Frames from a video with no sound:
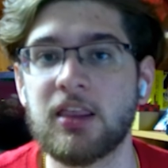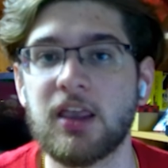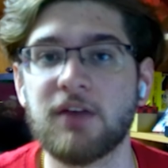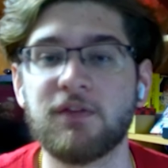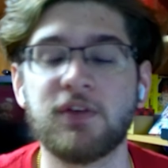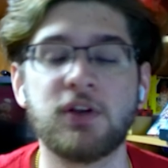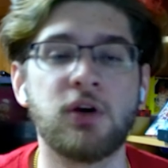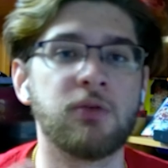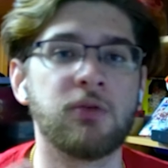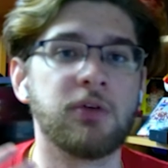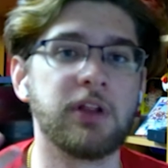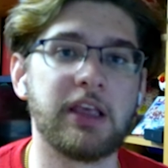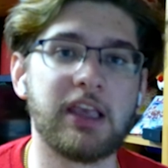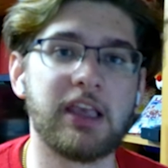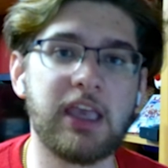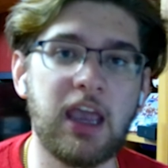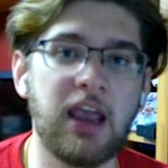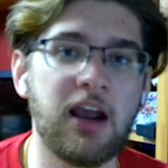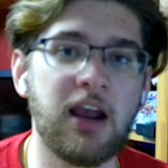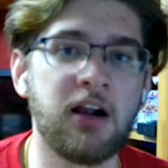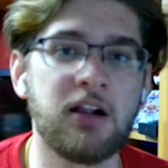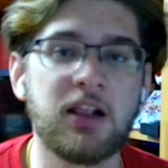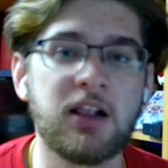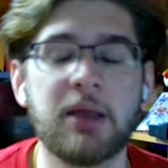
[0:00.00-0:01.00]
if you don't really
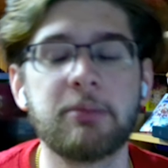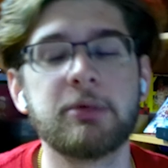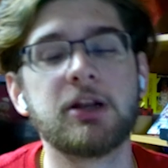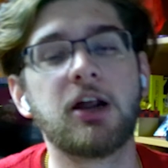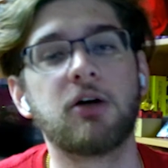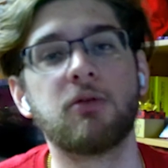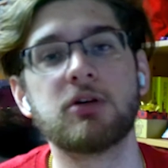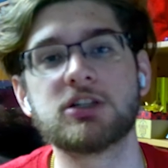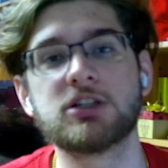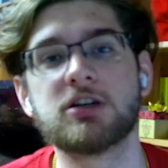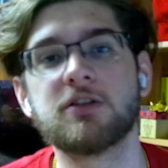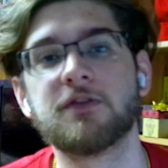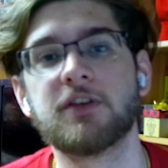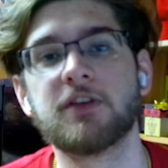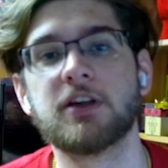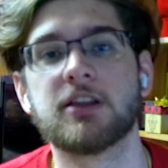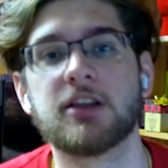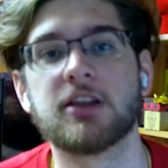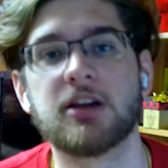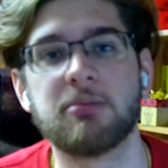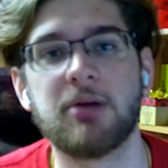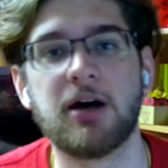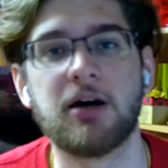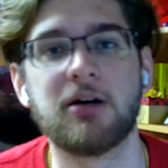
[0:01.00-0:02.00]
care, let me know what you're
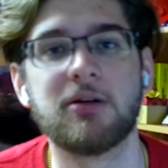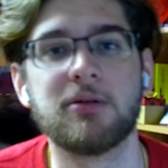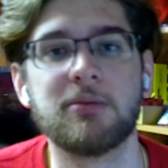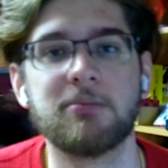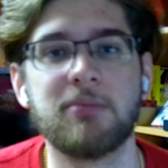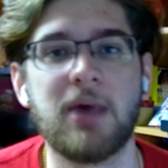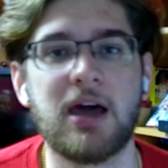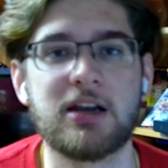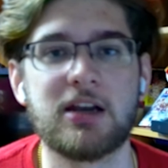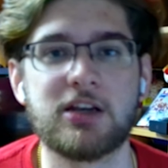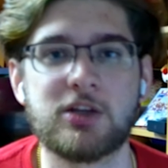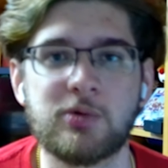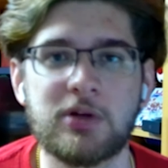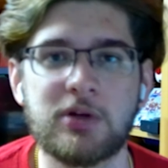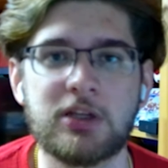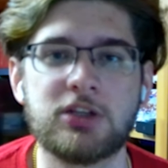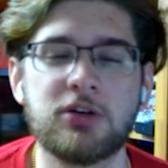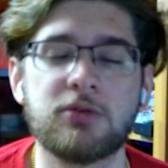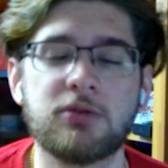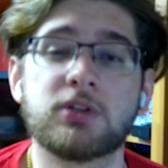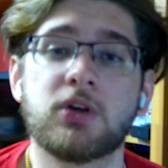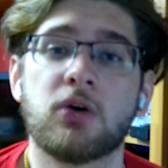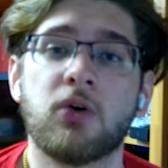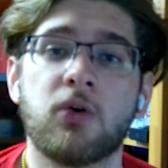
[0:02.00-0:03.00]
feeling about Madden
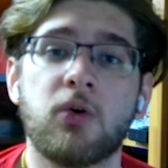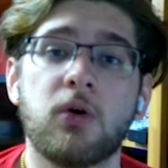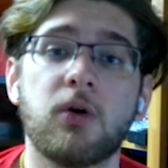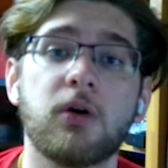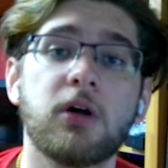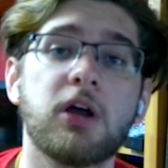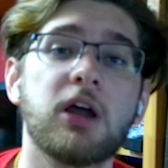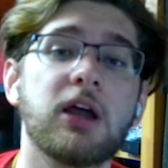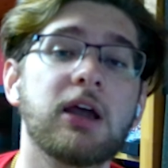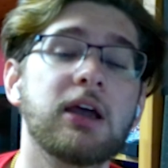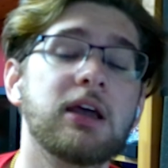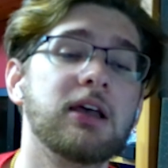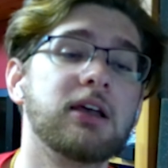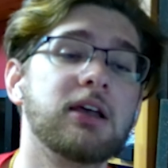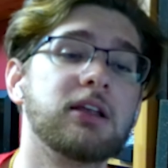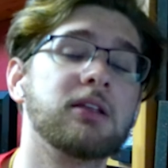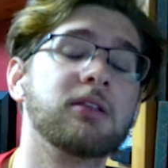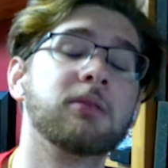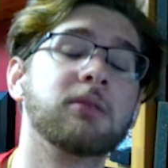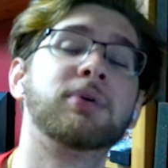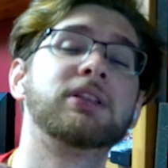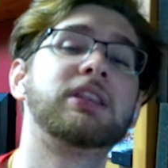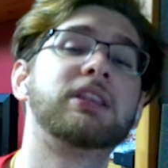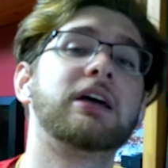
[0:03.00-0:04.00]
22 as a whole.
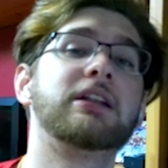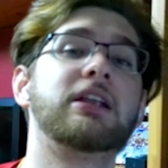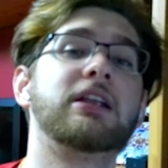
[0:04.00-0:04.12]
Put that